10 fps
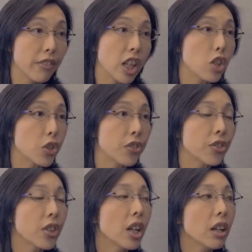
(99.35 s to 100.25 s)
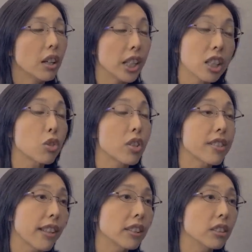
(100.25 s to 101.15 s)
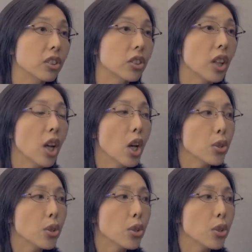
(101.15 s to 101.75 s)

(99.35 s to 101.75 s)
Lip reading: aviation industry sectors.